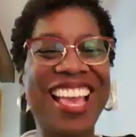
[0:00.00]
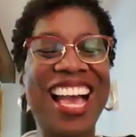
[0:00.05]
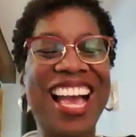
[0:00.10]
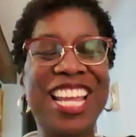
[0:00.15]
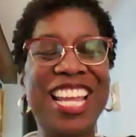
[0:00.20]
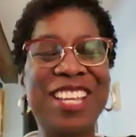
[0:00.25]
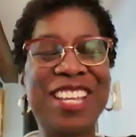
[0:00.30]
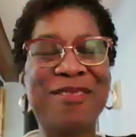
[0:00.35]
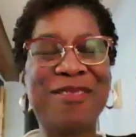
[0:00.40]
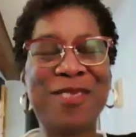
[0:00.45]
I
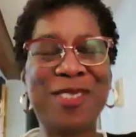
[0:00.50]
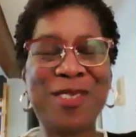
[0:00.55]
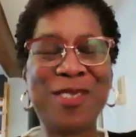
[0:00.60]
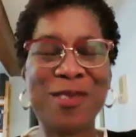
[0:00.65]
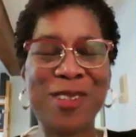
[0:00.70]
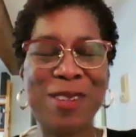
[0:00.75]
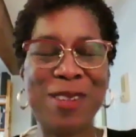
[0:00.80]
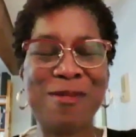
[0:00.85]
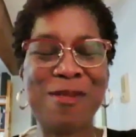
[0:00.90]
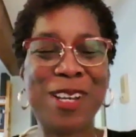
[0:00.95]
am
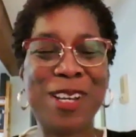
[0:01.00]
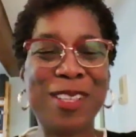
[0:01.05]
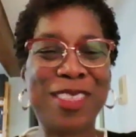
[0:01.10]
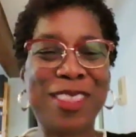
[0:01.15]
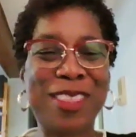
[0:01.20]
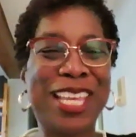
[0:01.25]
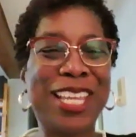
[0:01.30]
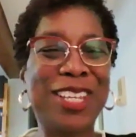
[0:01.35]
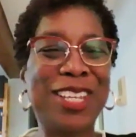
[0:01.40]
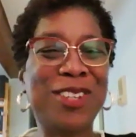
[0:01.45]
doing well.
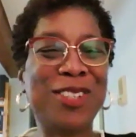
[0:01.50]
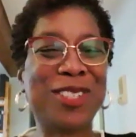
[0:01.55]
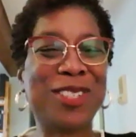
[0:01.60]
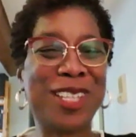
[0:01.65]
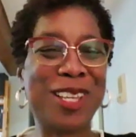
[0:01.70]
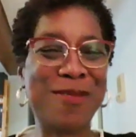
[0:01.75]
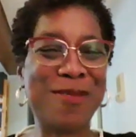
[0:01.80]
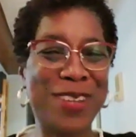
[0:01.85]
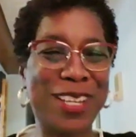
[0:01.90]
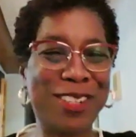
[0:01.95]
Thank you
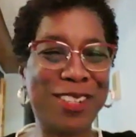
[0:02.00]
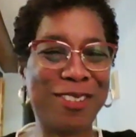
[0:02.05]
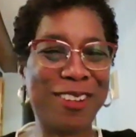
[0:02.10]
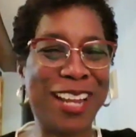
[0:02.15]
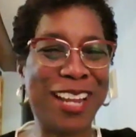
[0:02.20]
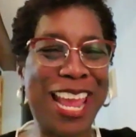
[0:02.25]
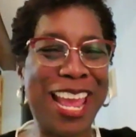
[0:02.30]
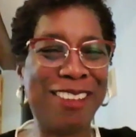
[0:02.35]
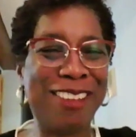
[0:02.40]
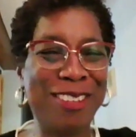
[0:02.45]
so much for
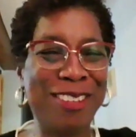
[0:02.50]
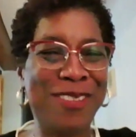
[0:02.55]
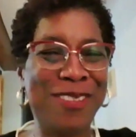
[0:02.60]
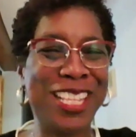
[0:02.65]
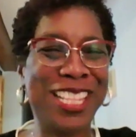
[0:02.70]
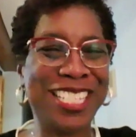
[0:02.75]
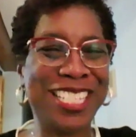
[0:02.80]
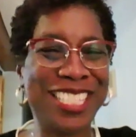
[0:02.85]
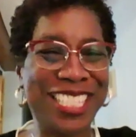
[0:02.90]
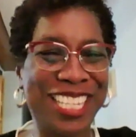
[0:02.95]
having me
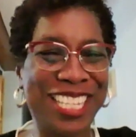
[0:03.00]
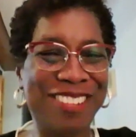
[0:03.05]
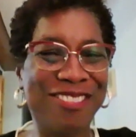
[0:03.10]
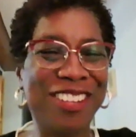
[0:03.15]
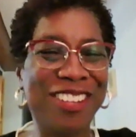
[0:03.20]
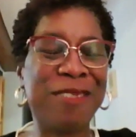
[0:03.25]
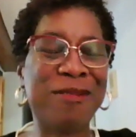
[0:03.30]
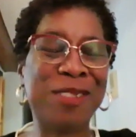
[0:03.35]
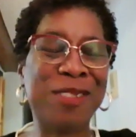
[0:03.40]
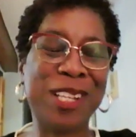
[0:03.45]
this
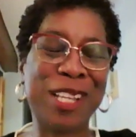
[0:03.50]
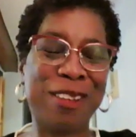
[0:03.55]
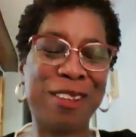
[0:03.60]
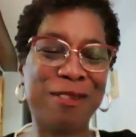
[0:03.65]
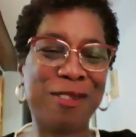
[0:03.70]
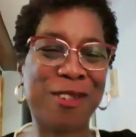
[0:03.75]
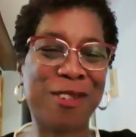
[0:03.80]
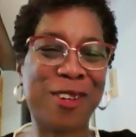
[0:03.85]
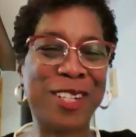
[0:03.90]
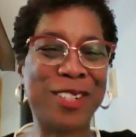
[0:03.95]
evening. I'm looking
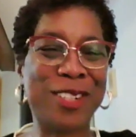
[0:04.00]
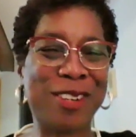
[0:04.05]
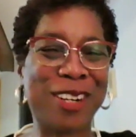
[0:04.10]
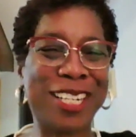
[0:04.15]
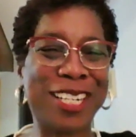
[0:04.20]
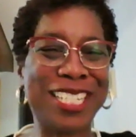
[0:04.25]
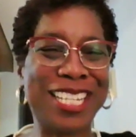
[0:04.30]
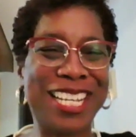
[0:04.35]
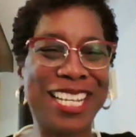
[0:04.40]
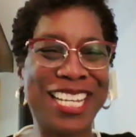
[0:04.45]
forward to
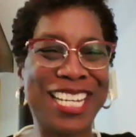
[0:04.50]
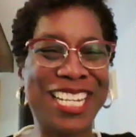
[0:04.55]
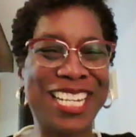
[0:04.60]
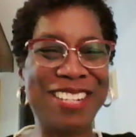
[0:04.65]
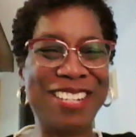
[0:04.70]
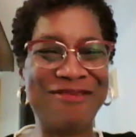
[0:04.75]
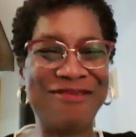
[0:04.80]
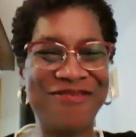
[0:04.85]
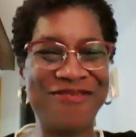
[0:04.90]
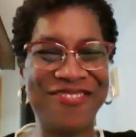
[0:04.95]
our
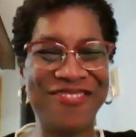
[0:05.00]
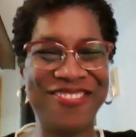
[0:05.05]
time.